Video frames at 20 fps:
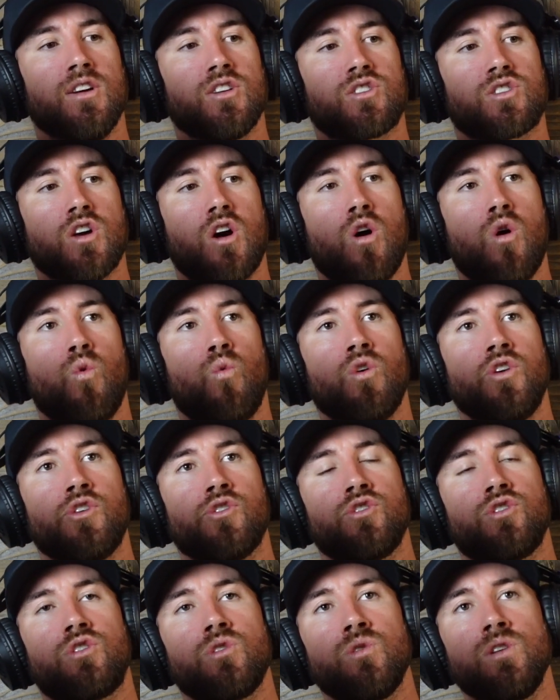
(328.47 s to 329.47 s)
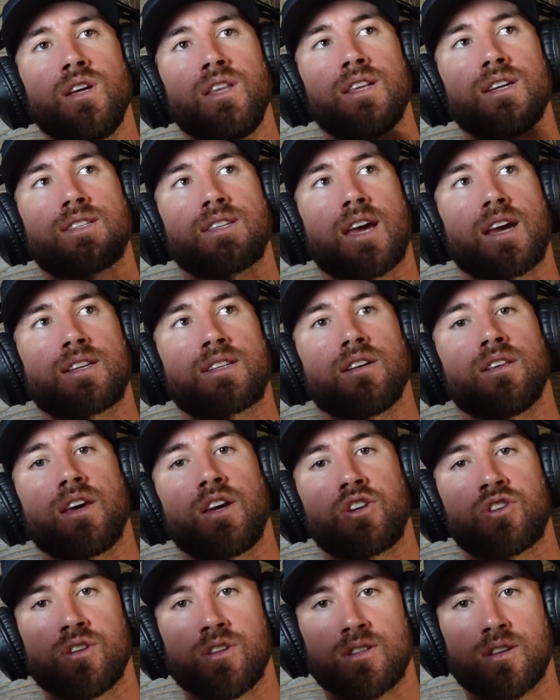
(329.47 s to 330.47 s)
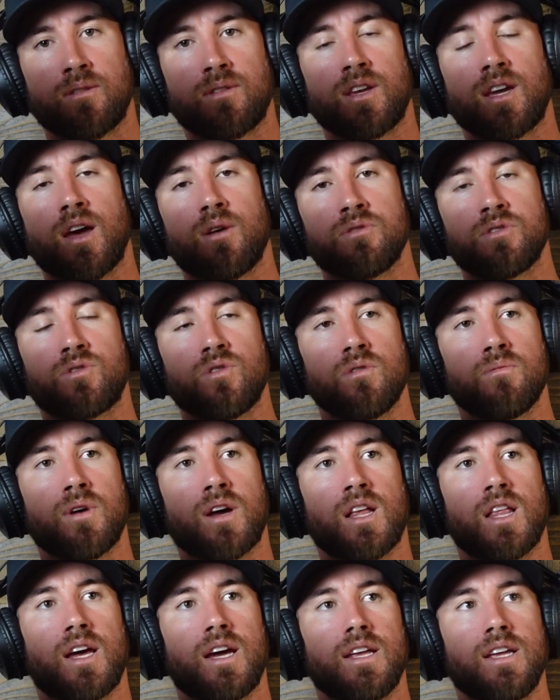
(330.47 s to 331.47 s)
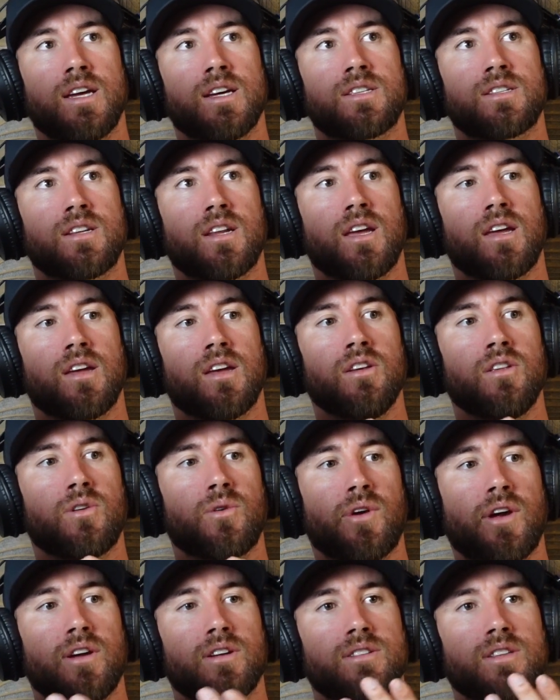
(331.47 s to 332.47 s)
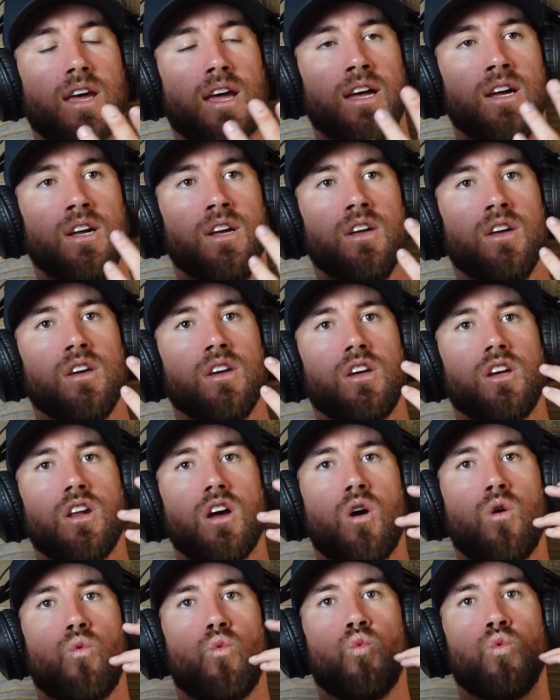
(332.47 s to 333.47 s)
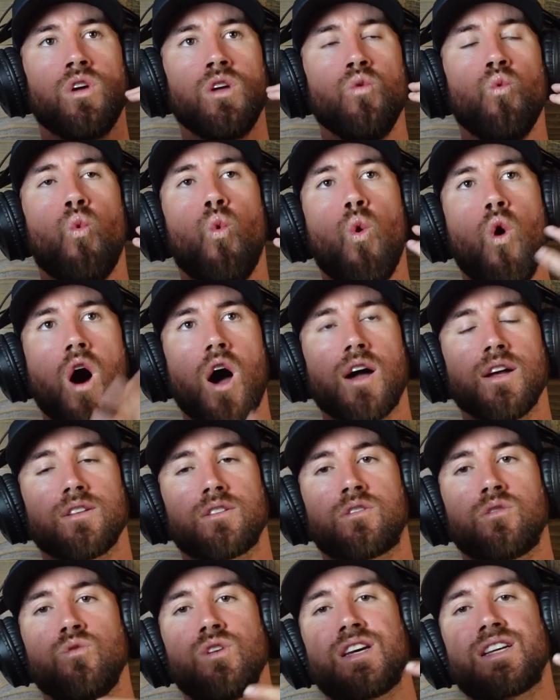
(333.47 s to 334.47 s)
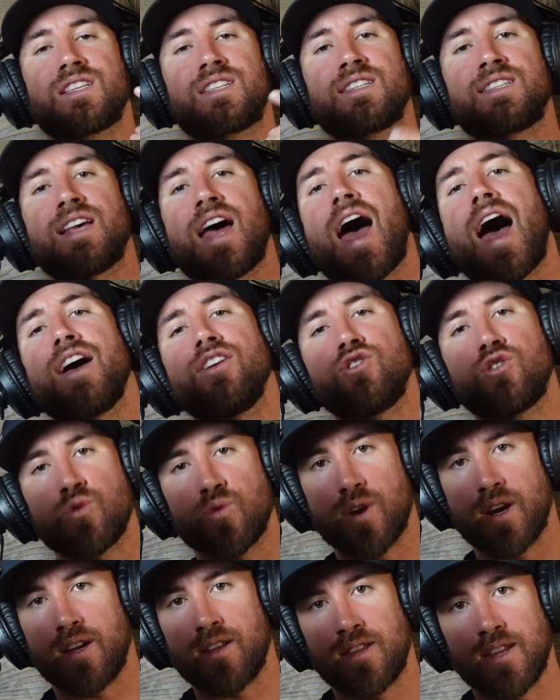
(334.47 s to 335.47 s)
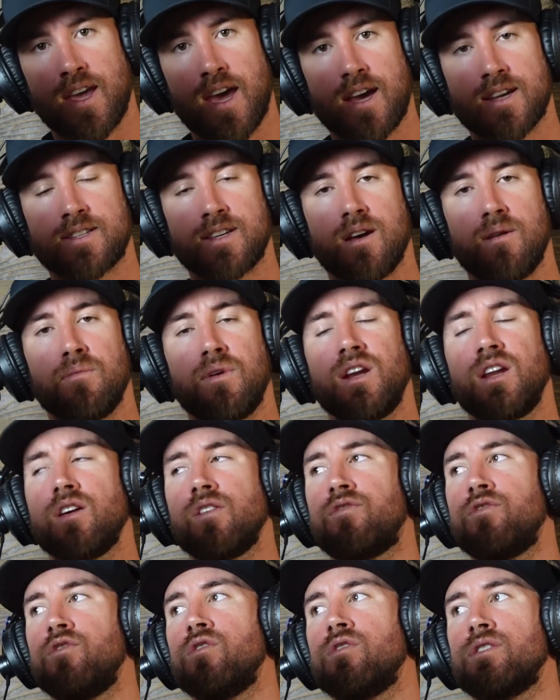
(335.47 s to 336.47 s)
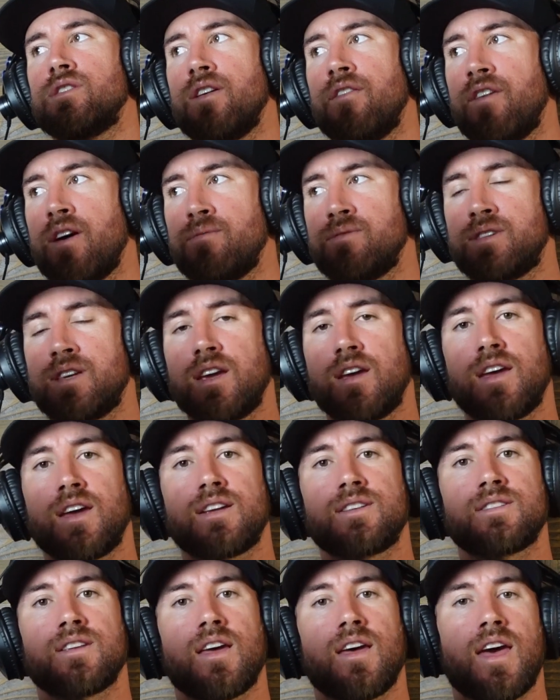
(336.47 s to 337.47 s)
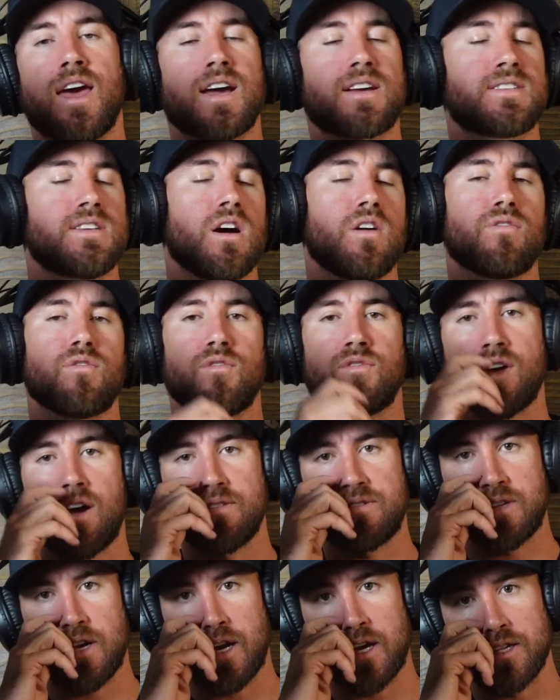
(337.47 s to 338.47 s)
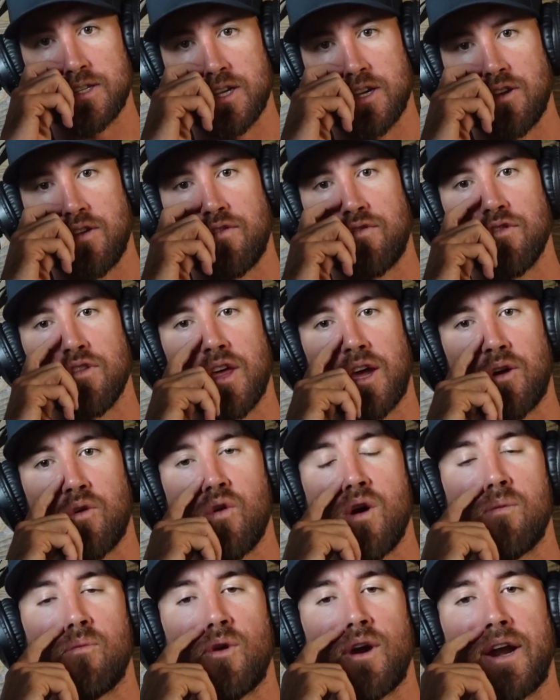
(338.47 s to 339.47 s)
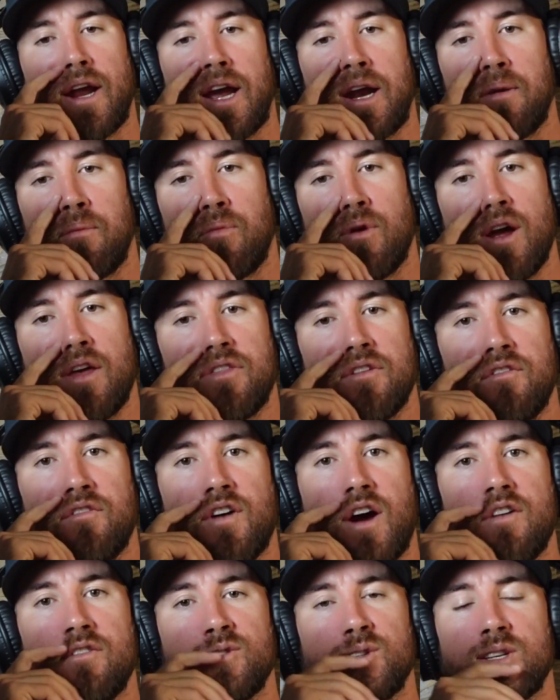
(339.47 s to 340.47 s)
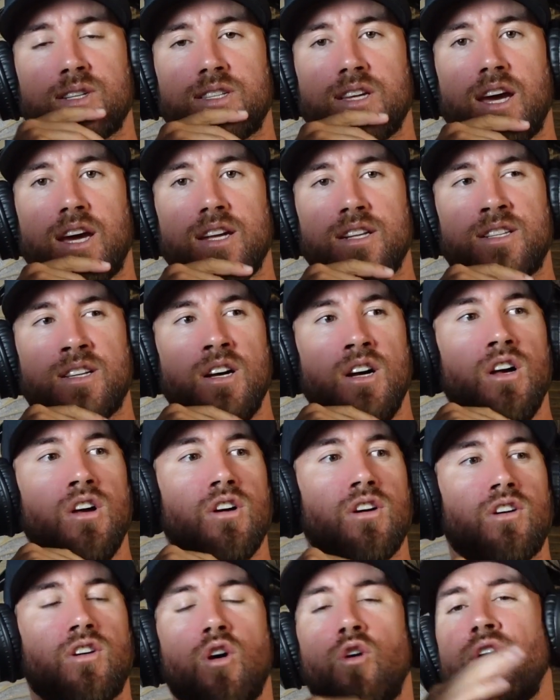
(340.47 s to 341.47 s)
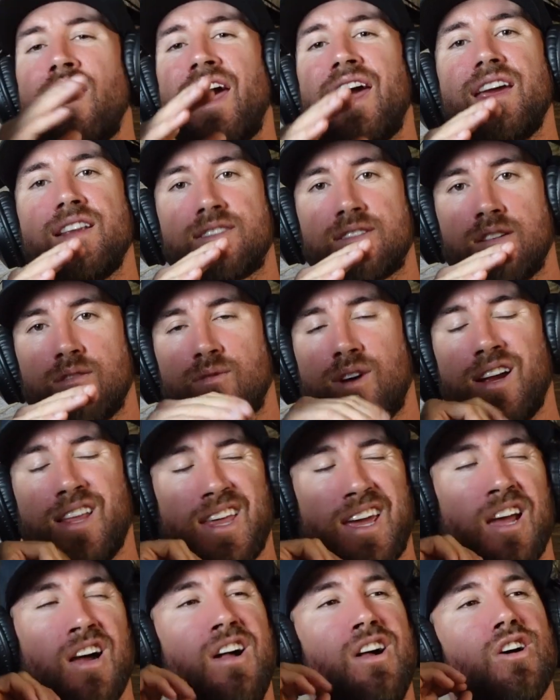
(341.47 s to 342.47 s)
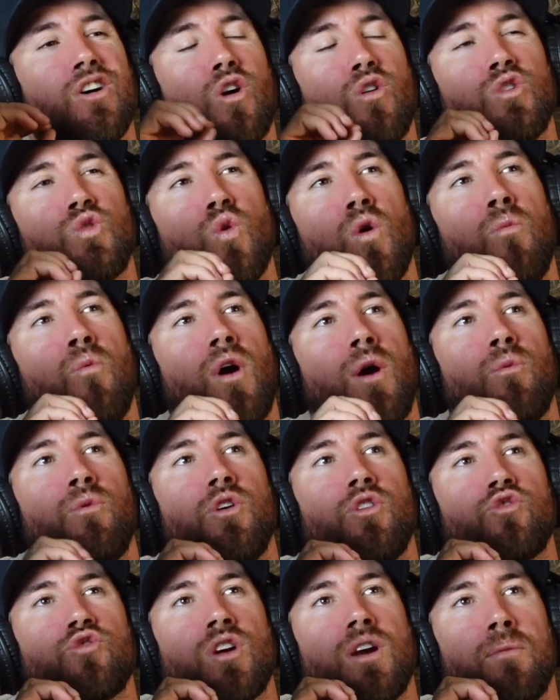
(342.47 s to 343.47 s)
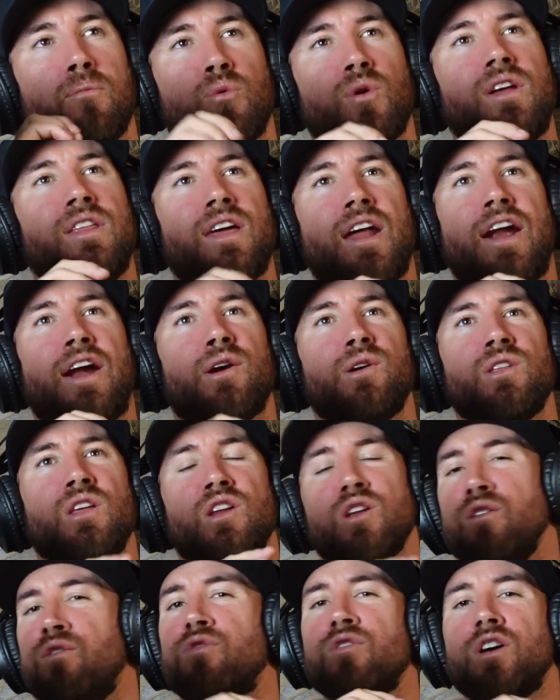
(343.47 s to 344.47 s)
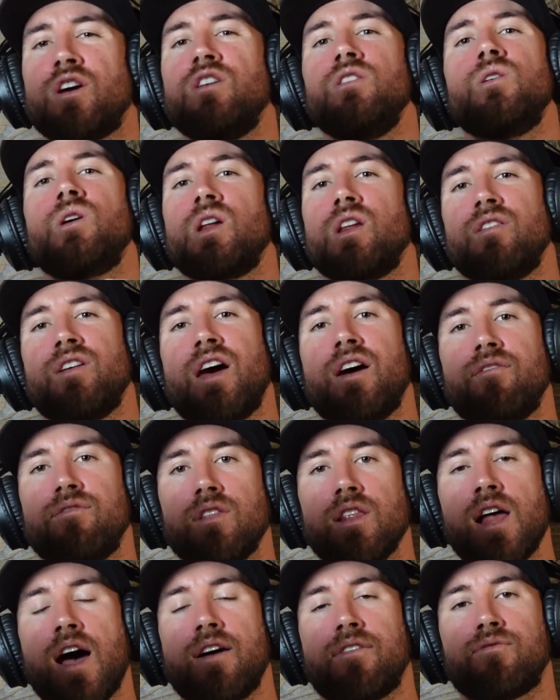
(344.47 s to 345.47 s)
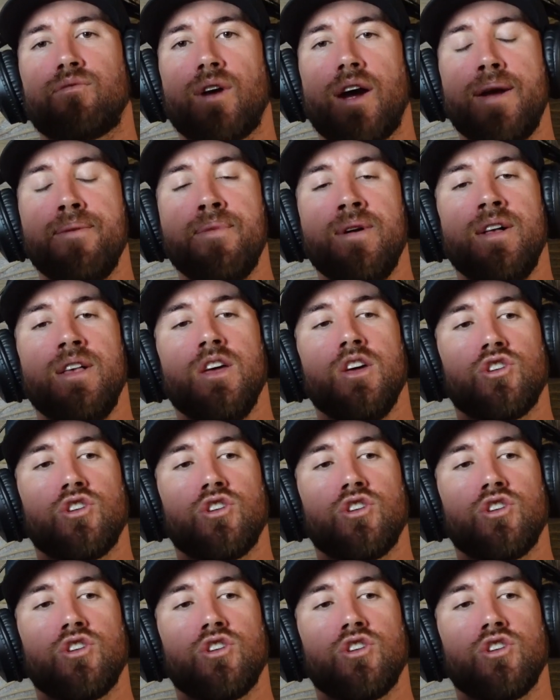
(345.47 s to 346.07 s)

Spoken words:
So when you're doing this exhalation, something I was doing with my client yesterday, Hillary, is like, we want to exaggerate the exhale. Meaning if I'm saying exhale for 5 seconds and you feel like, oh, I'm running out of breath in 5 or 6 seconds, go to 8, right? Like, go to a point where you're trying to breathe that air that you feel like you don't even have left, right?